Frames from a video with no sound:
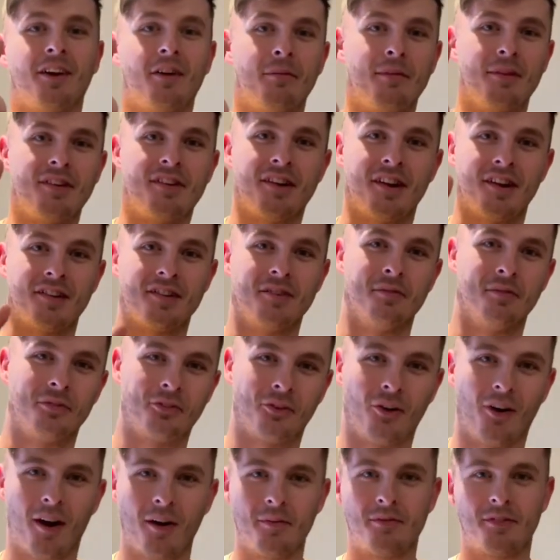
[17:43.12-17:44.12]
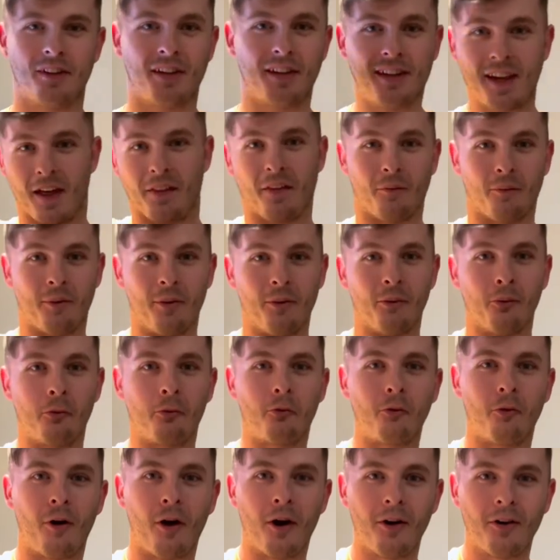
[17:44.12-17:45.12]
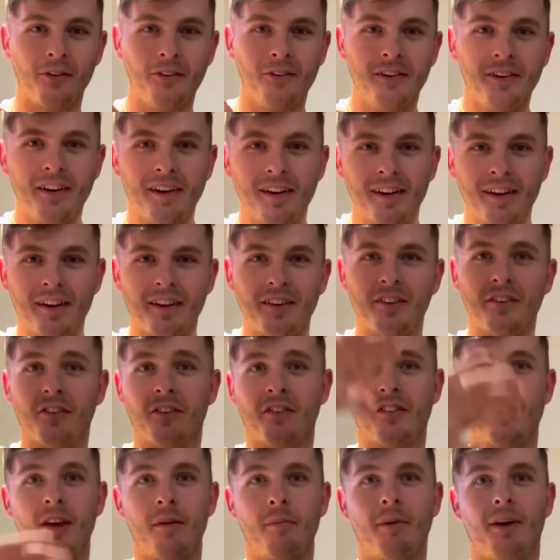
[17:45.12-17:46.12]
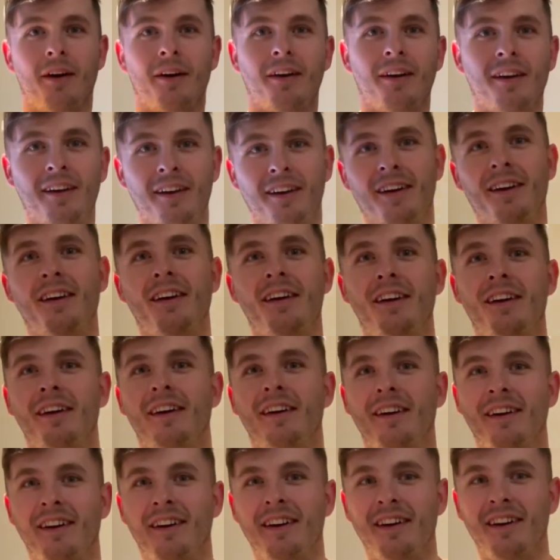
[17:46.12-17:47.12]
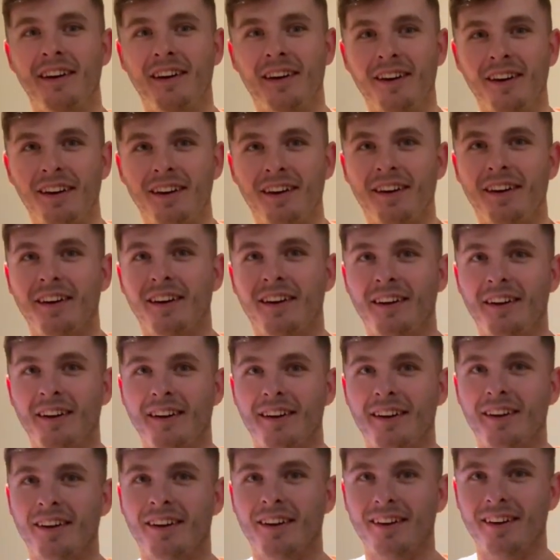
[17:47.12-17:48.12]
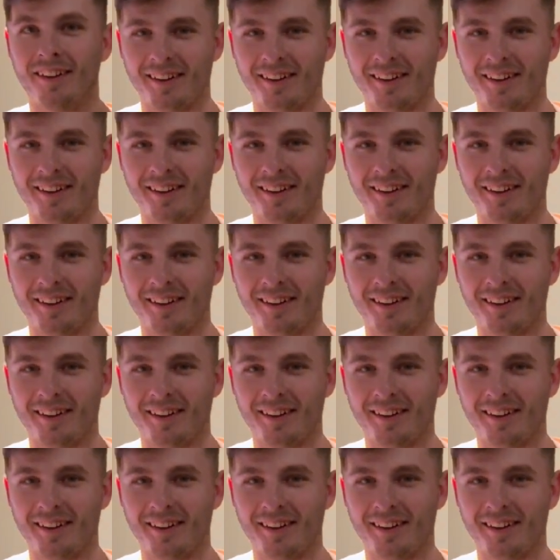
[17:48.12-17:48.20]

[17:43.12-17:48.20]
comment, share, subscribe. Together we will grow. Do you want to say bye? Bye.